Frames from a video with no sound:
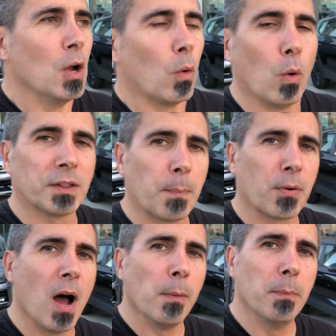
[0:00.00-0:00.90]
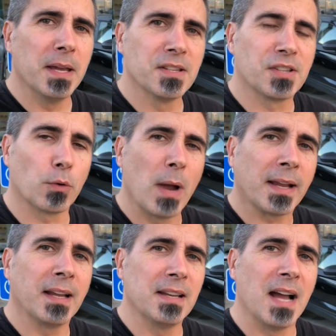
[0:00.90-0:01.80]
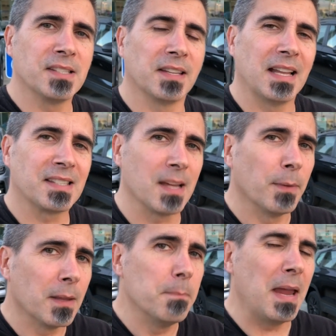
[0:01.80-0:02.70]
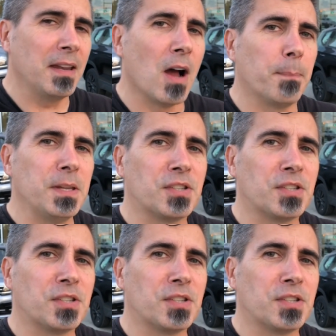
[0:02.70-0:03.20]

Well, what the problem is, they're recognizing that some of them may not be